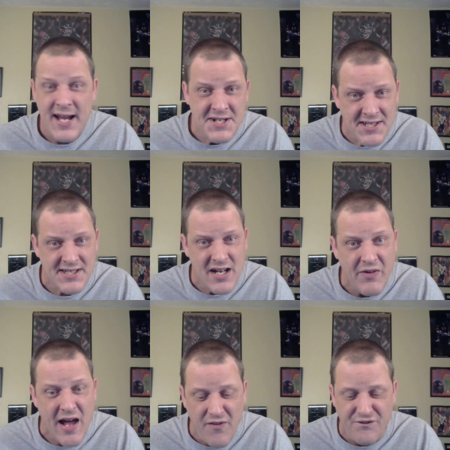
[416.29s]
He doesn't
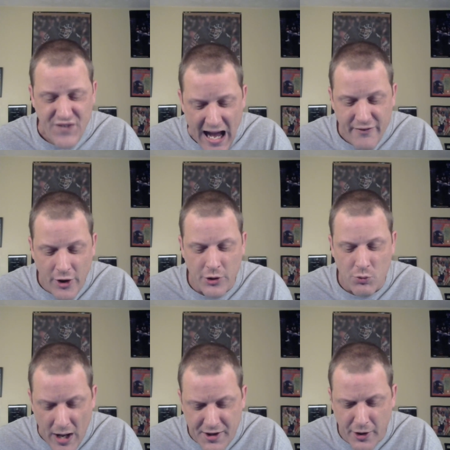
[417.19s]
even have a
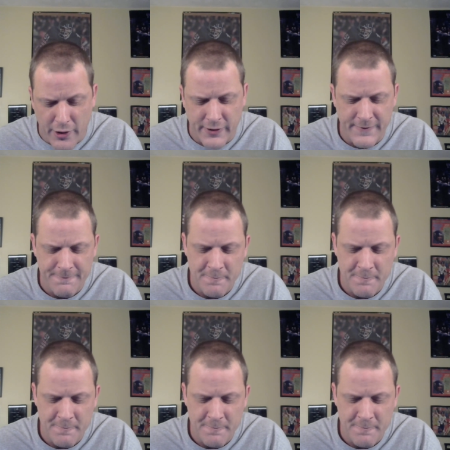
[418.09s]
500 record.